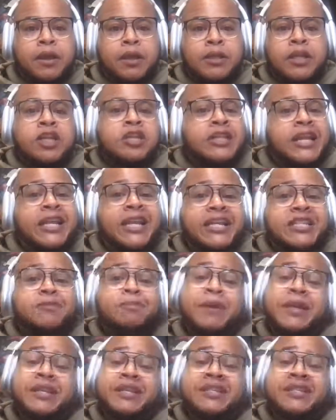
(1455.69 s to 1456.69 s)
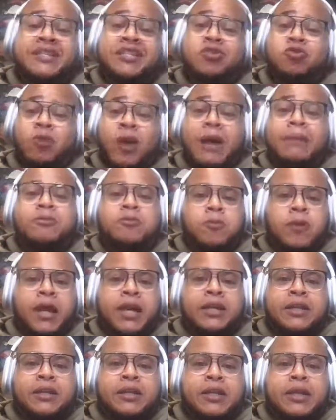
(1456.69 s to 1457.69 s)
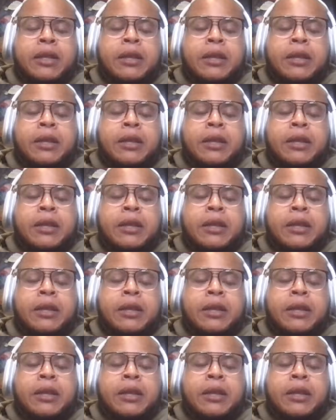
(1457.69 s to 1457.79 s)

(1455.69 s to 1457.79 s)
That expectancy drops, right?